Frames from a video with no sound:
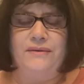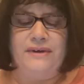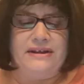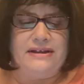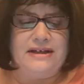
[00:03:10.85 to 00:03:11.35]

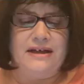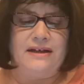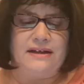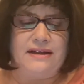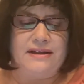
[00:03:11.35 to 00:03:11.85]
what the
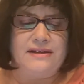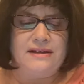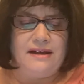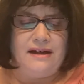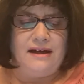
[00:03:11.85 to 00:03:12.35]
deal is.
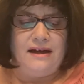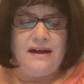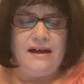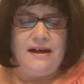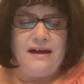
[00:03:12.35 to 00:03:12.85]

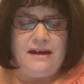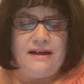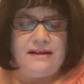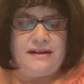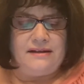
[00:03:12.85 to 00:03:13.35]

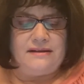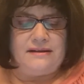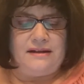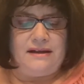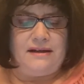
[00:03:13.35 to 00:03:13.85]
Let's
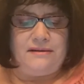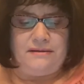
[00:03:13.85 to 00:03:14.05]
see.